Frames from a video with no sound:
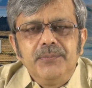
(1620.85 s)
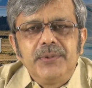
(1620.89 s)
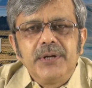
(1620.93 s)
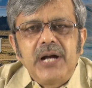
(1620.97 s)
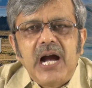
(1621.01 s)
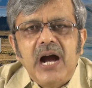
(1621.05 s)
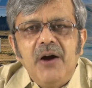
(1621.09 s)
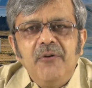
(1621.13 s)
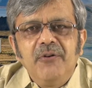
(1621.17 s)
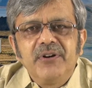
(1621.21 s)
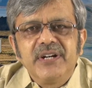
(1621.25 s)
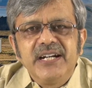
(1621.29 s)

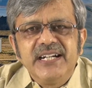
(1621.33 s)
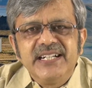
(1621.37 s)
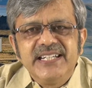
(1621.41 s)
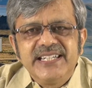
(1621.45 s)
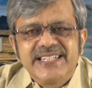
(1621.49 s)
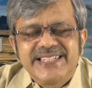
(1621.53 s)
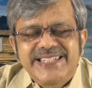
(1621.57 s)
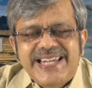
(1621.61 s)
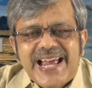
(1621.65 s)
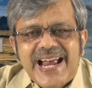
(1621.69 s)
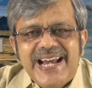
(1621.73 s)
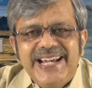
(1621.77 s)
our
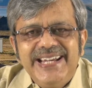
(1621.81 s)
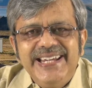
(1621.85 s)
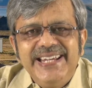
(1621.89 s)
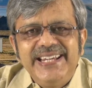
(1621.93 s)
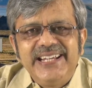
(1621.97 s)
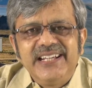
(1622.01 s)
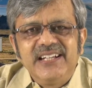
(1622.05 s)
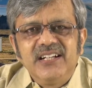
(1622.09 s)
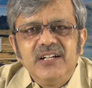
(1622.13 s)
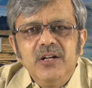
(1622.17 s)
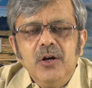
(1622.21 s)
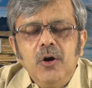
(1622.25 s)

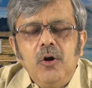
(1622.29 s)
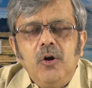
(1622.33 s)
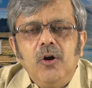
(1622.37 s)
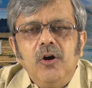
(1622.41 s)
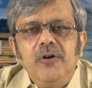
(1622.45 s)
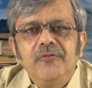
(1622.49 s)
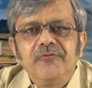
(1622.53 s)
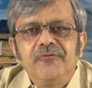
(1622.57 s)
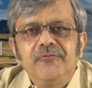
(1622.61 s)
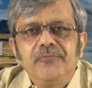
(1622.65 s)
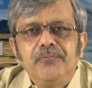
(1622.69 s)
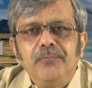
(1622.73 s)
understanding
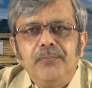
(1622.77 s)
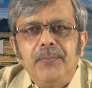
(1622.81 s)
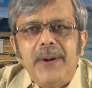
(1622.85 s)
of